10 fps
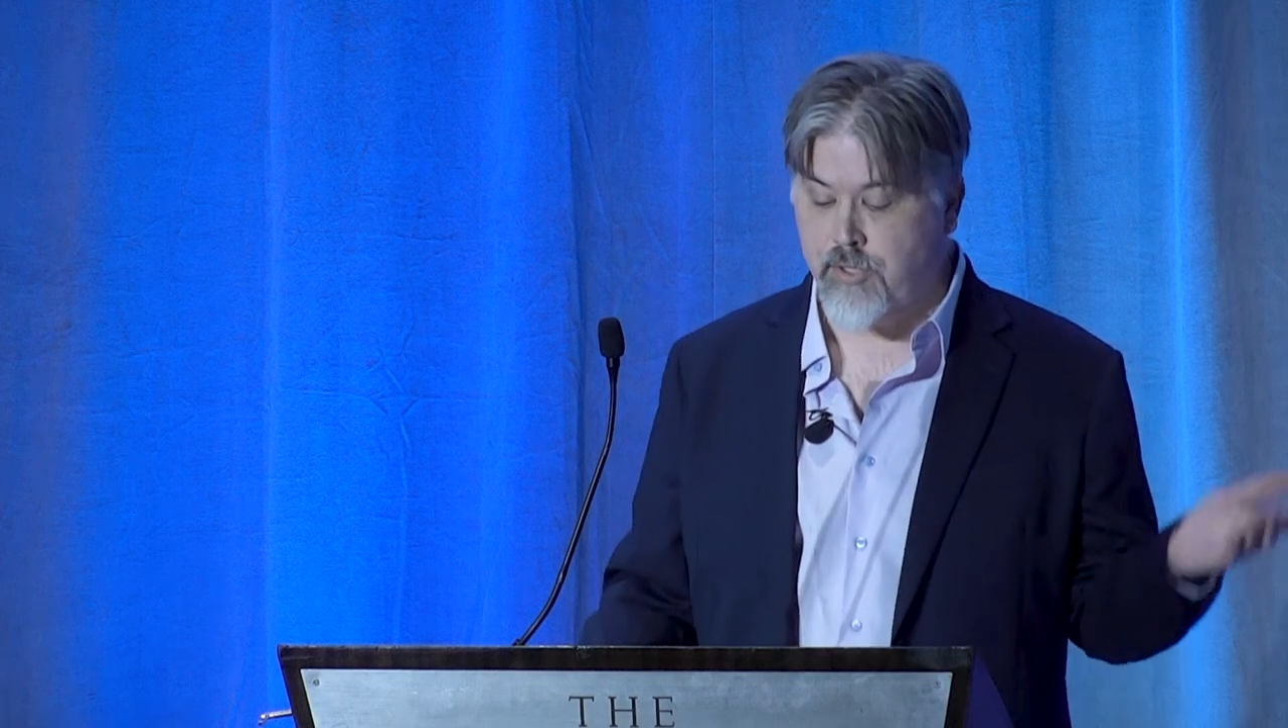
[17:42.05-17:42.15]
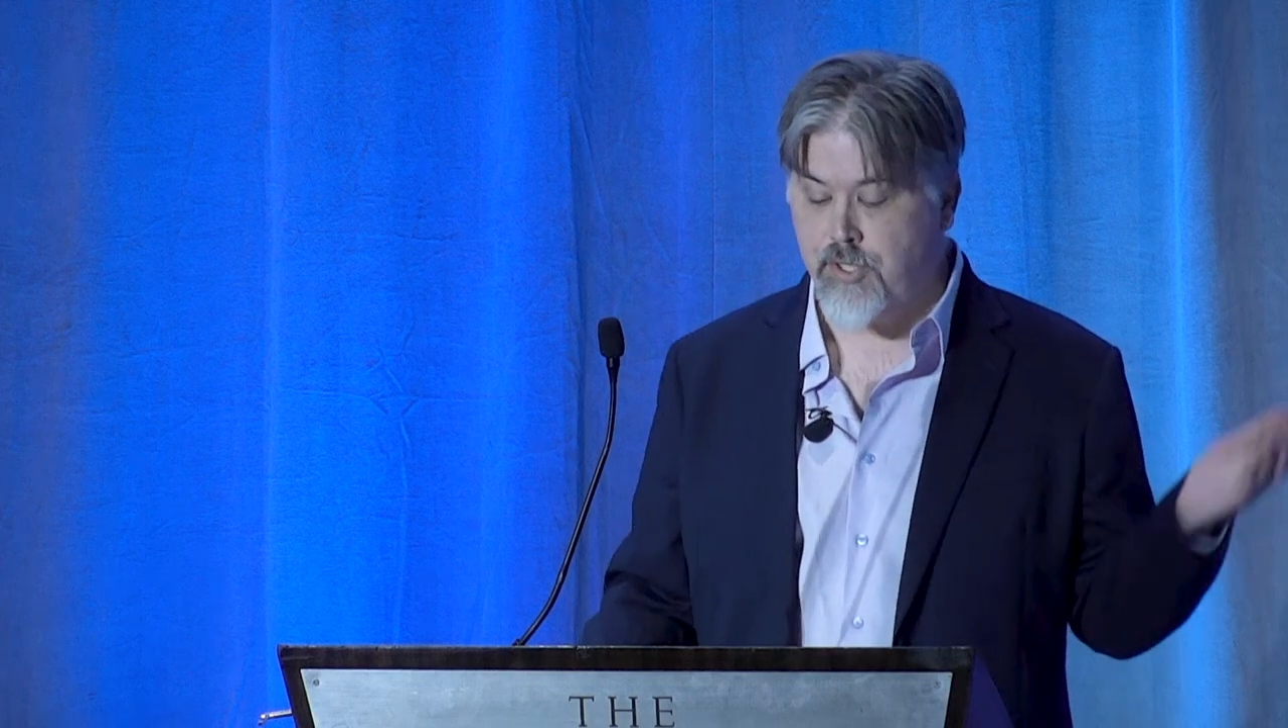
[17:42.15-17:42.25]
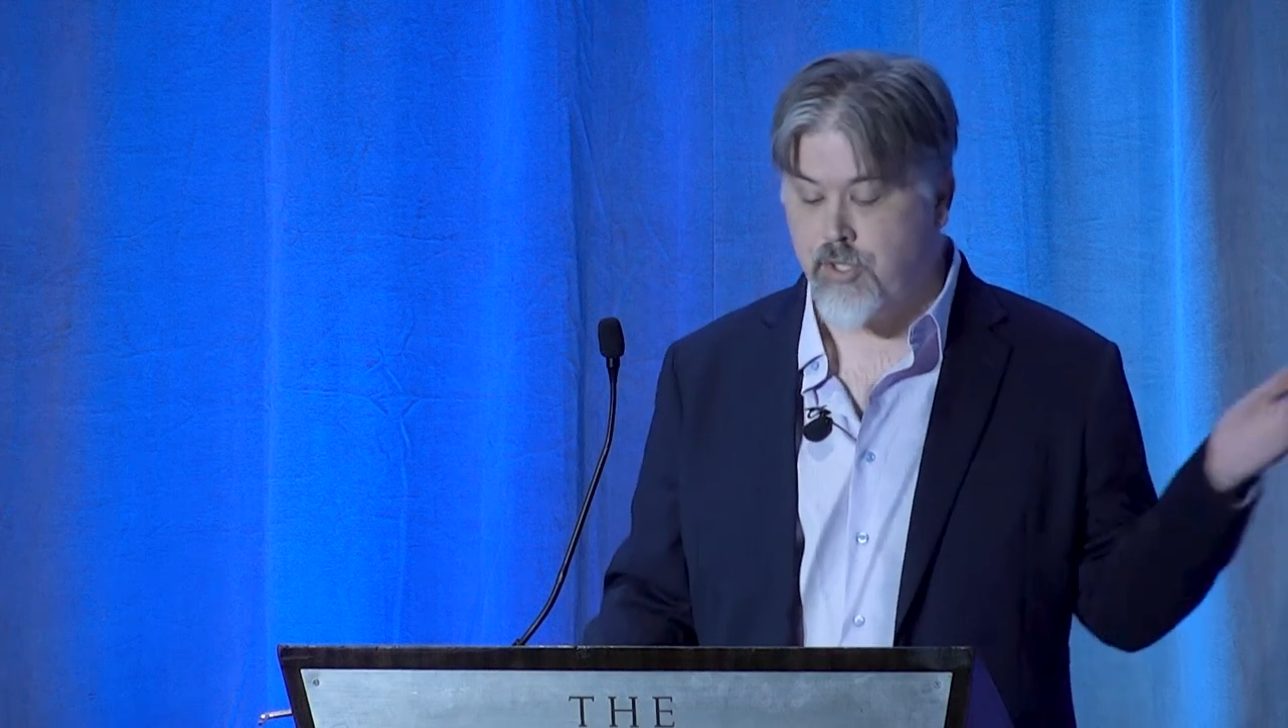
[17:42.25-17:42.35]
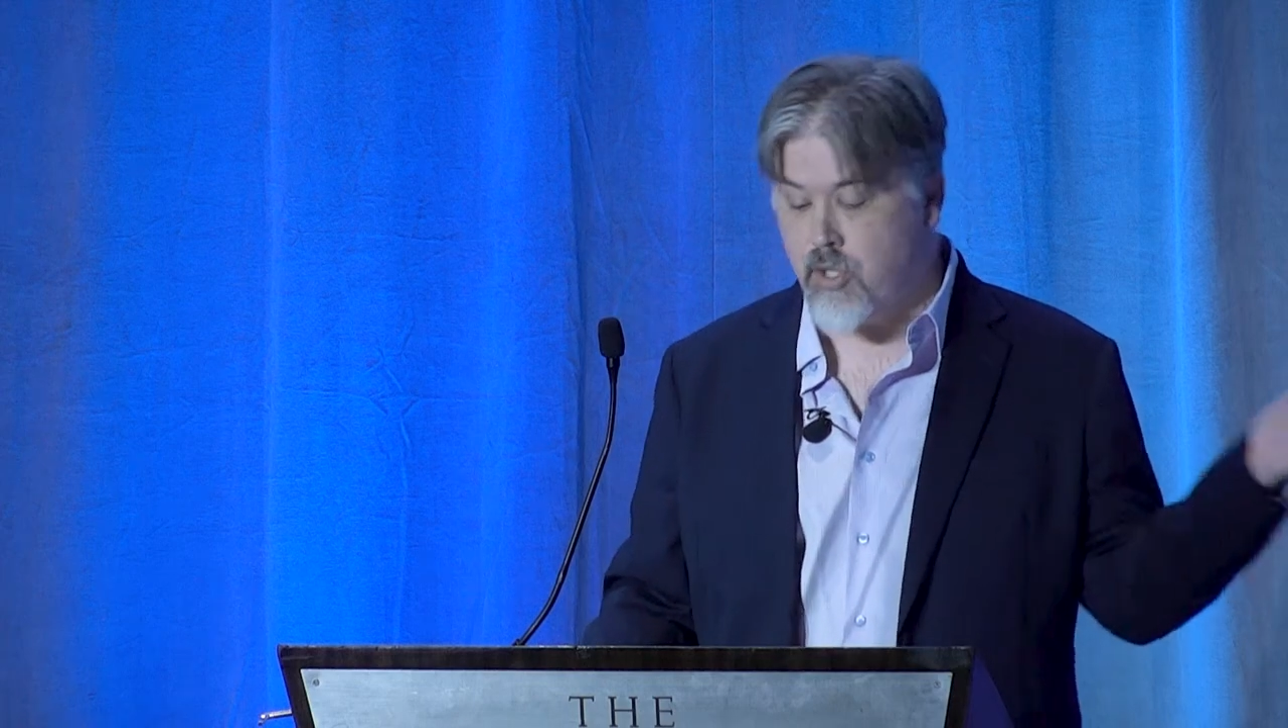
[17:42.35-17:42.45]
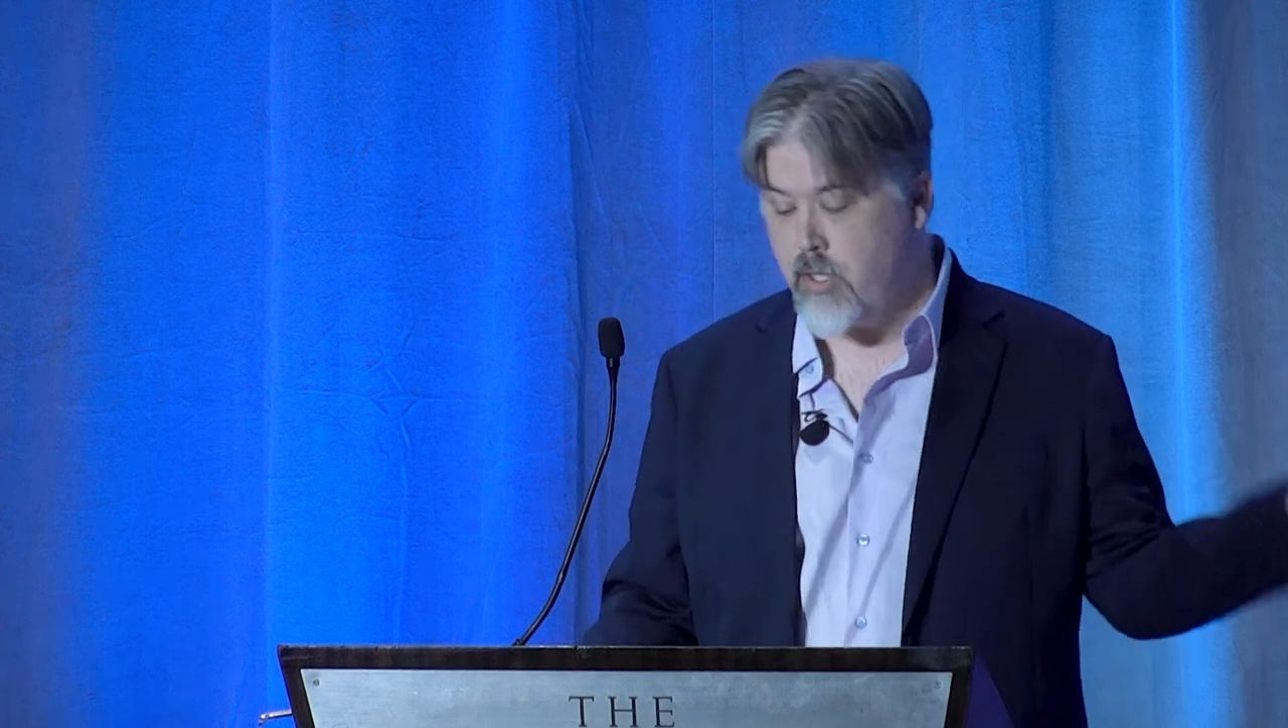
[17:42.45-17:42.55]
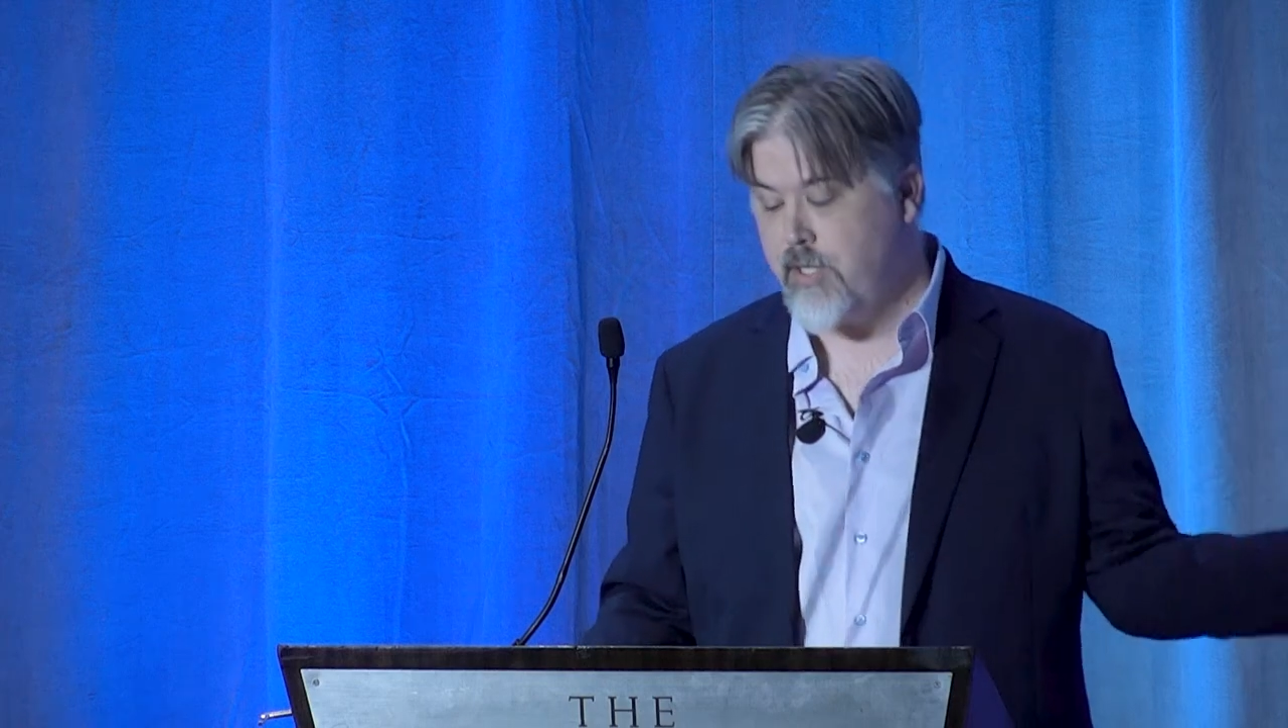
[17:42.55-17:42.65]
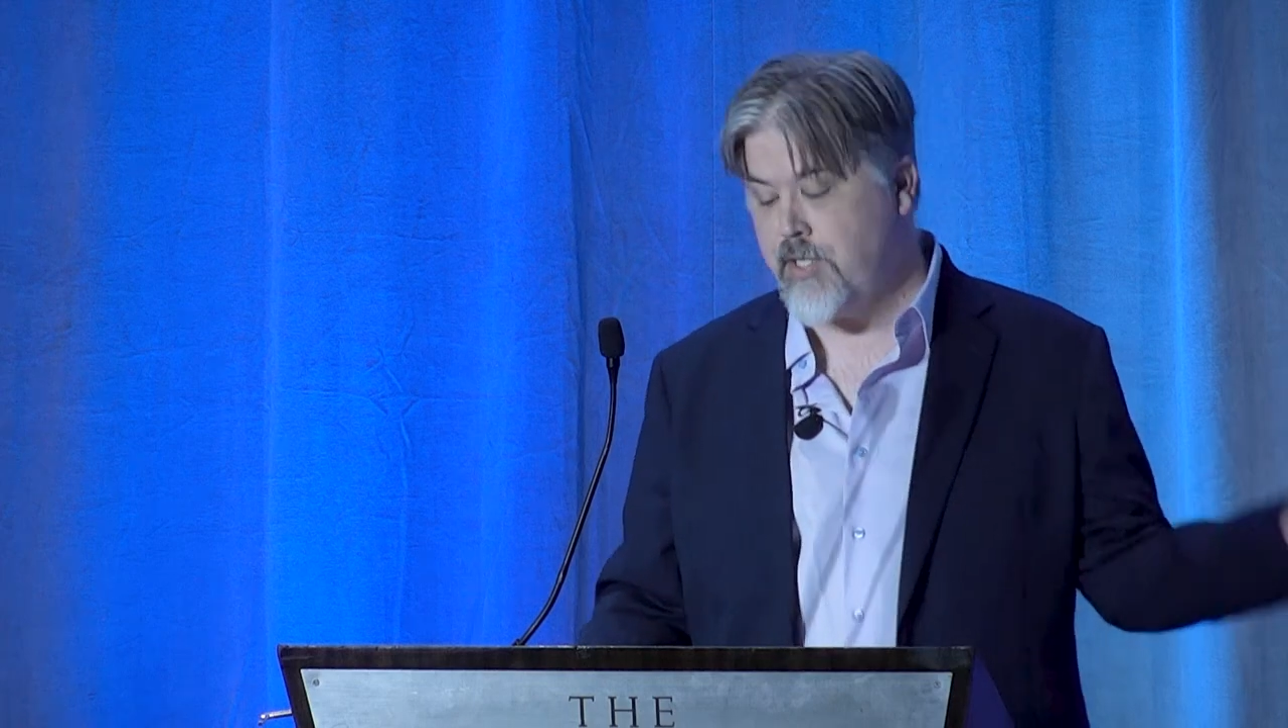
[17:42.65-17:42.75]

started